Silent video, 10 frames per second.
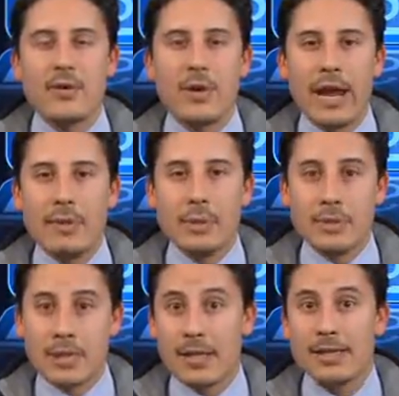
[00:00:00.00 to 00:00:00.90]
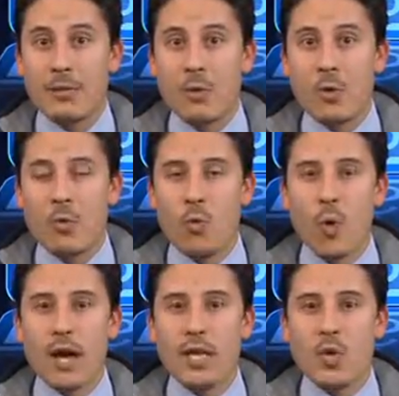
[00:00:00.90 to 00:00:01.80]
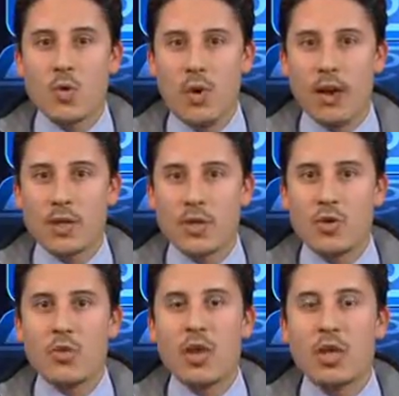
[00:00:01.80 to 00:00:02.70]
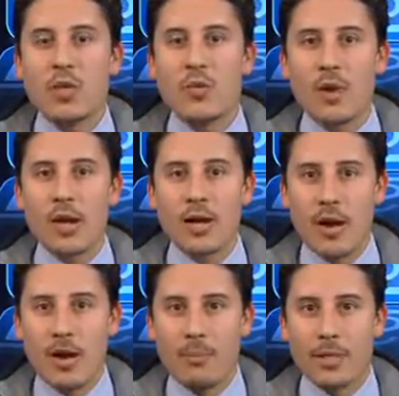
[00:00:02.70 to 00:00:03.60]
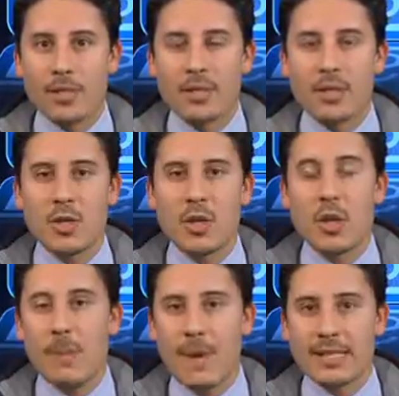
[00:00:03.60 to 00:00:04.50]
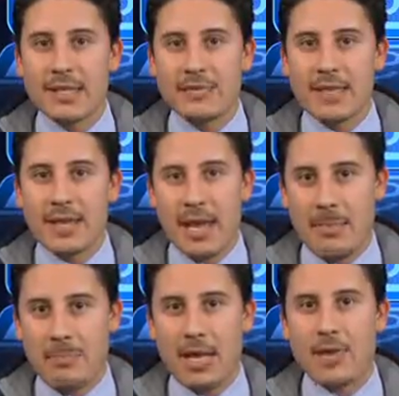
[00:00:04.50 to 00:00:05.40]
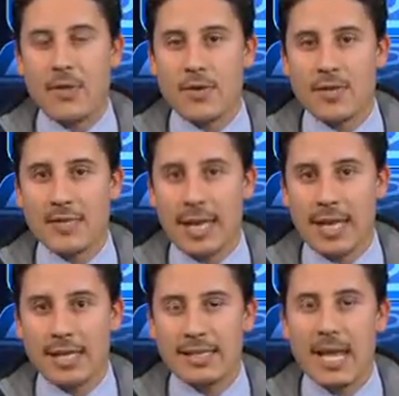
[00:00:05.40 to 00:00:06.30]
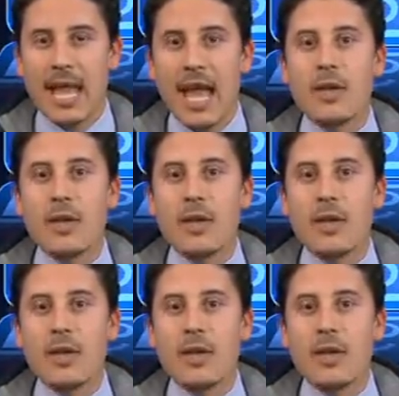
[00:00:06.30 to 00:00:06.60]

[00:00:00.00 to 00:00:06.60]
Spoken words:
If you're able to tell someone what you want to do, what you want to accomplish, your message for the campaign in 30 seconds,